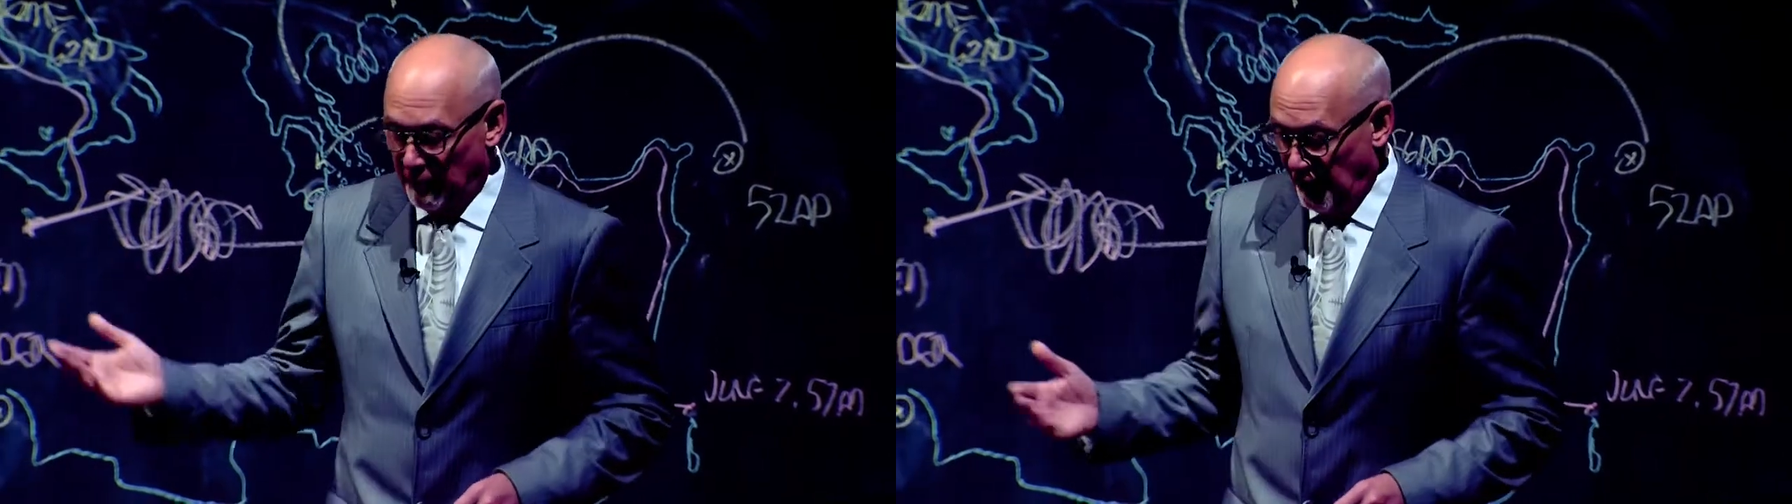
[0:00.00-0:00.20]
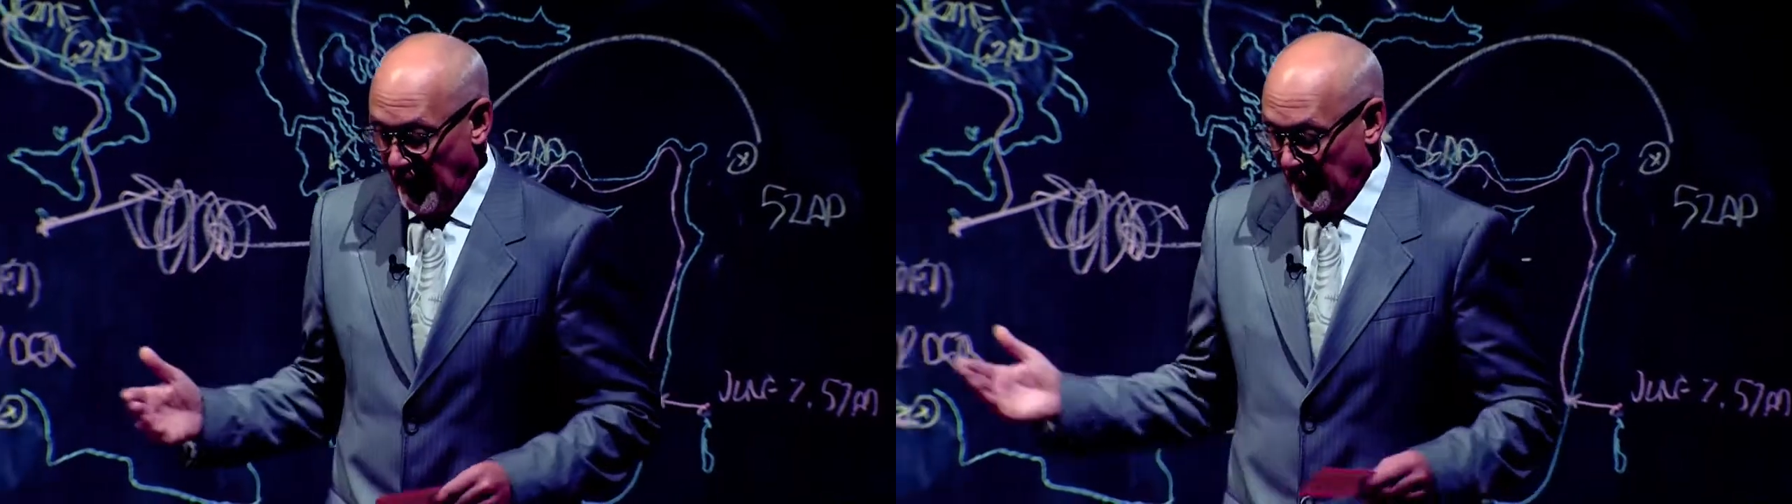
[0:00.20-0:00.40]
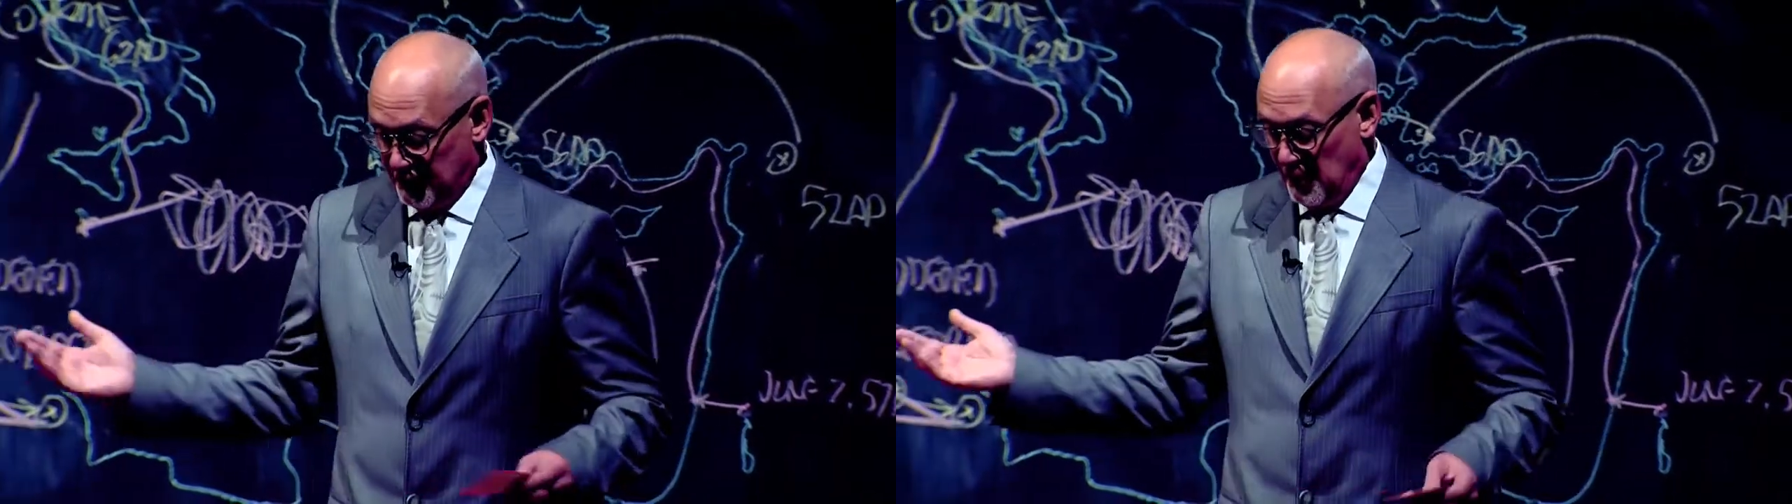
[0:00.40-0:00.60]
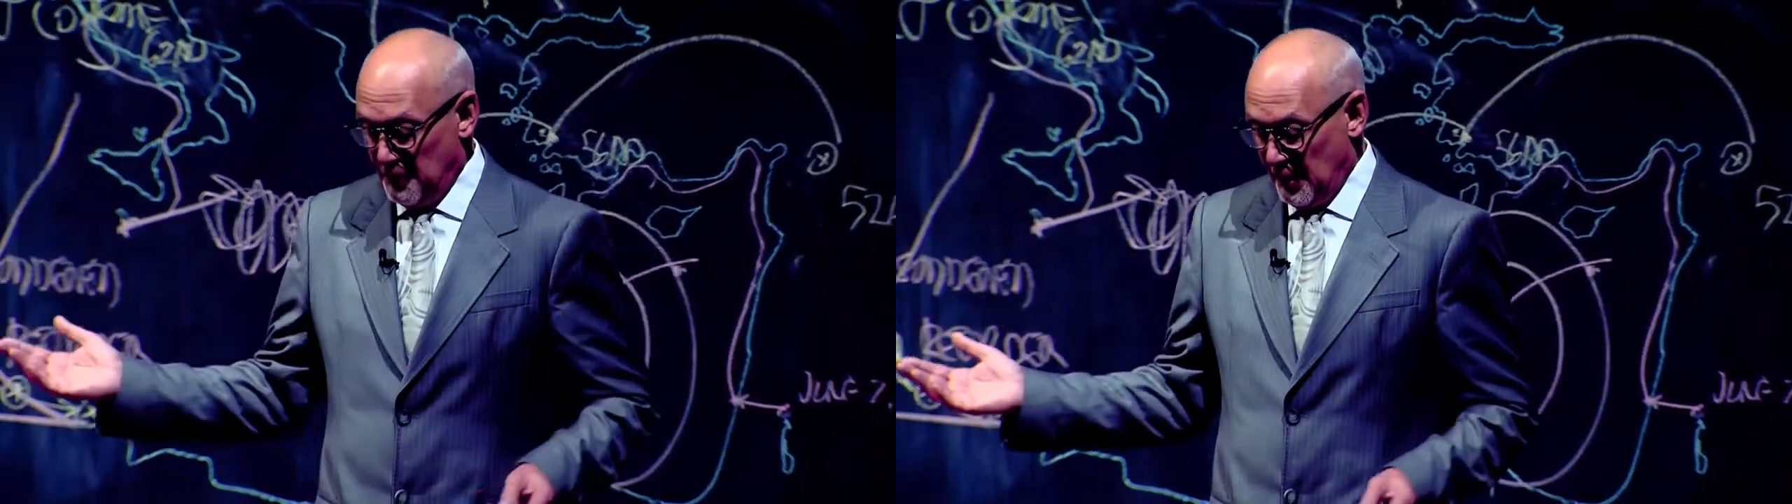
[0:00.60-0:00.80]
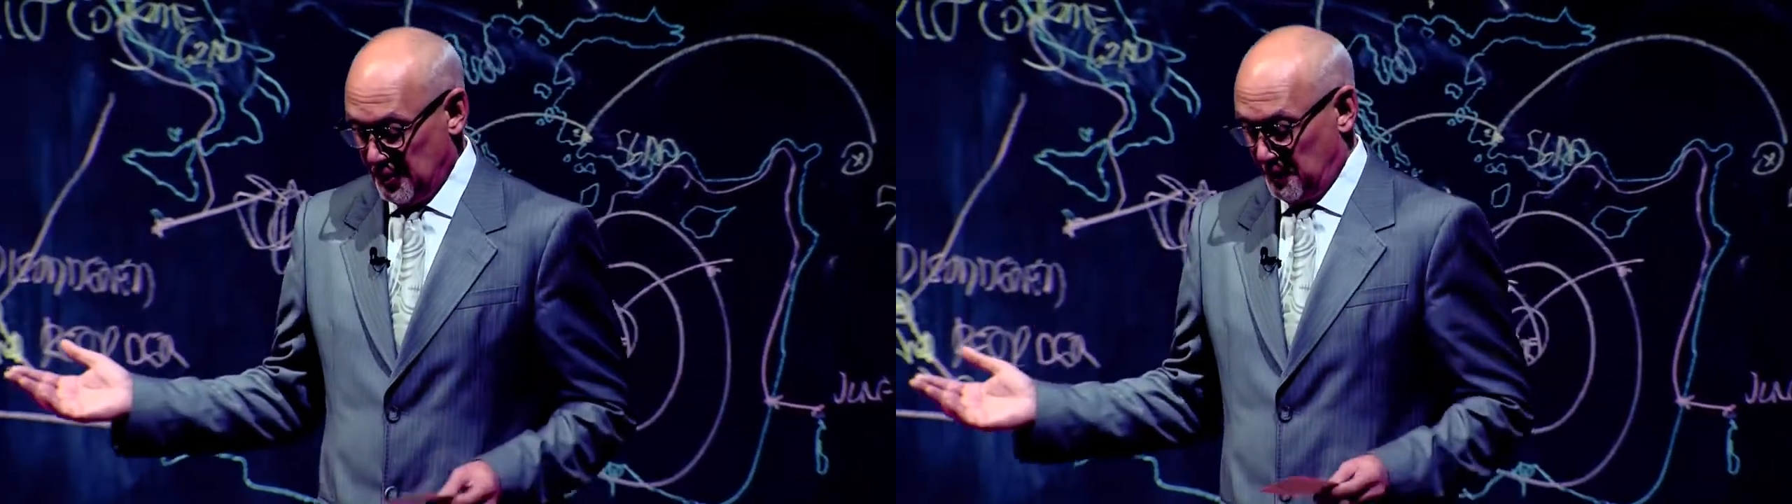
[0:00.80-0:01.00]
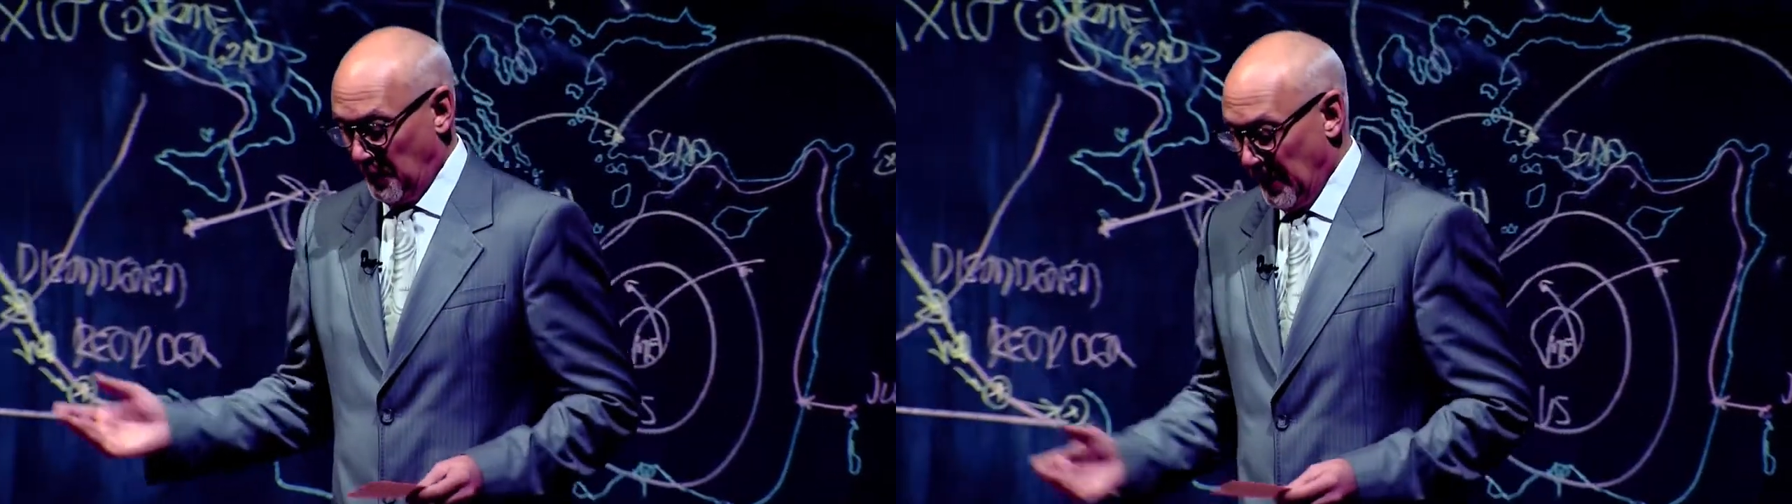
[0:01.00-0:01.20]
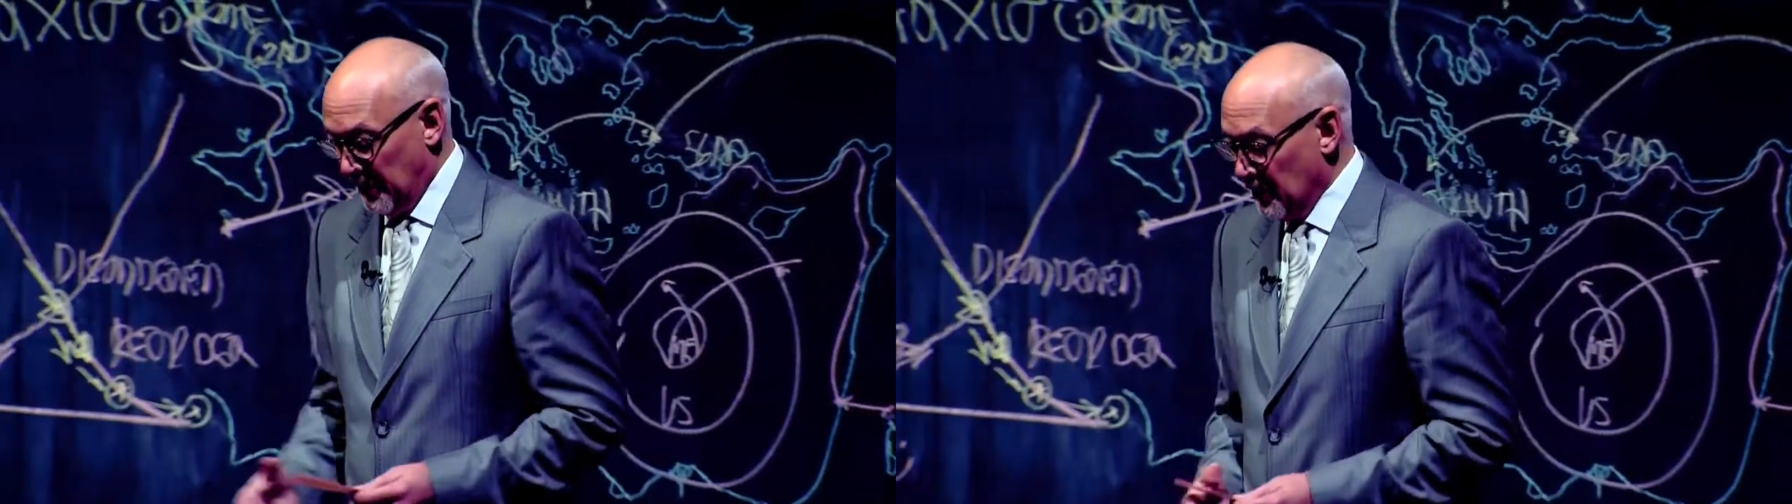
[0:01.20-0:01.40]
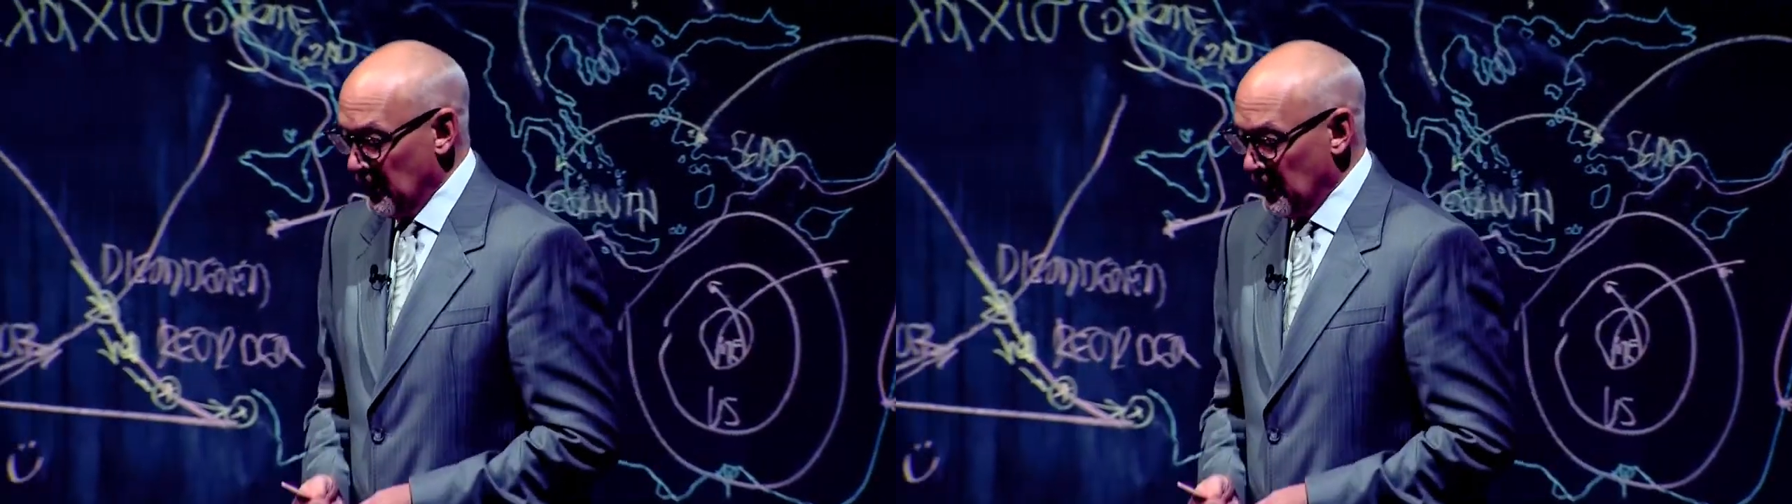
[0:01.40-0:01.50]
that can be explained